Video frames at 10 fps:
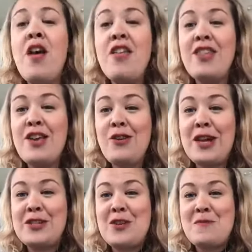Thank you
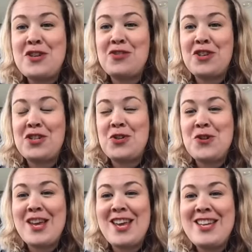guys so much for
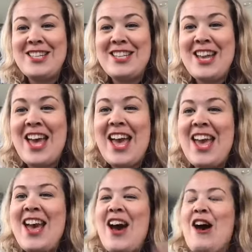tuning in today.
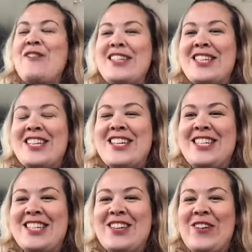Always good
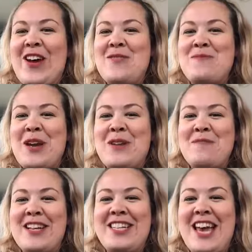to break up
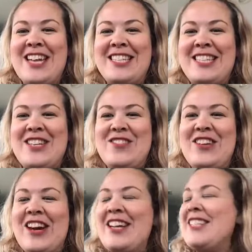my day and see you
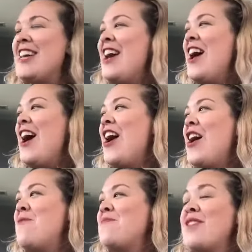guys.
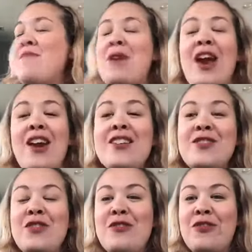Parents,
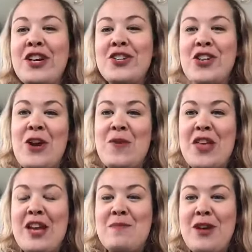feel free to share with
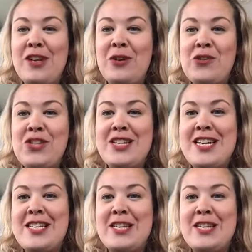anybody who just needs